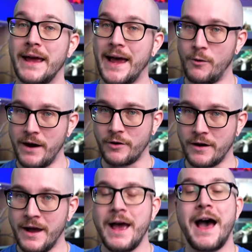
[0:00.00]

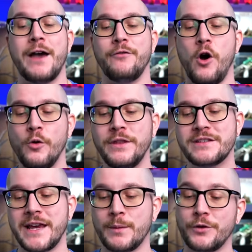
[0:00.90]
However, I've owned these
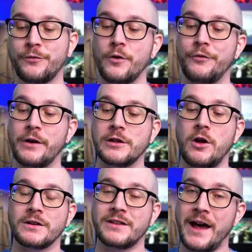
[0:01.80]
animals for a very
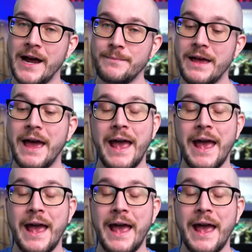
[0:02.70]
long time,